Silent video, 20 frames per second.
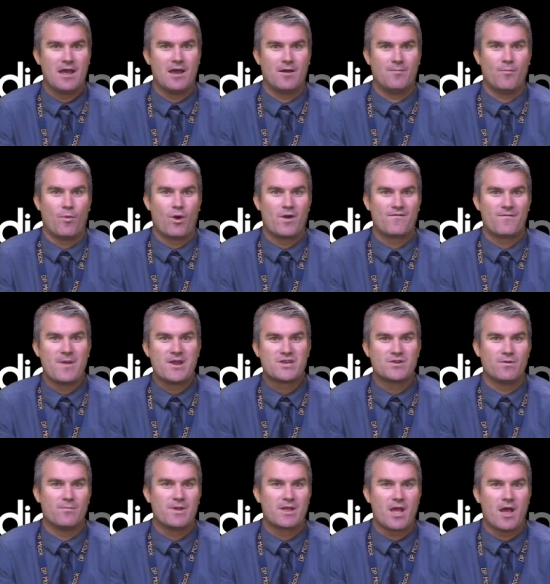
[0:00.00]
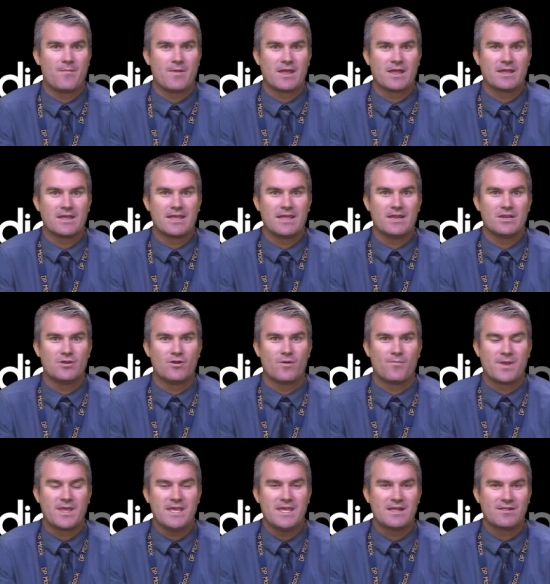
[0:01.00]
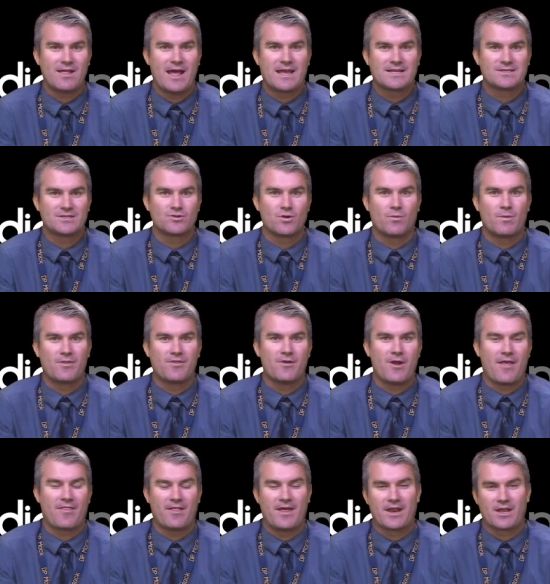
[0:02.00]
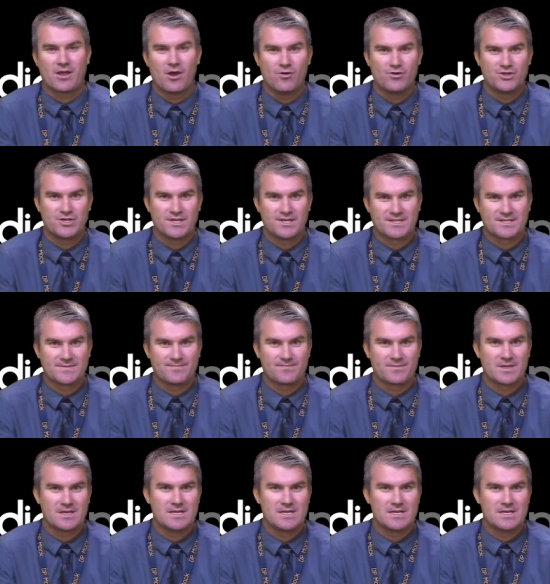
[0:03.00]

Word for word: More information will be coming in your PE classes or with your athletic coaches.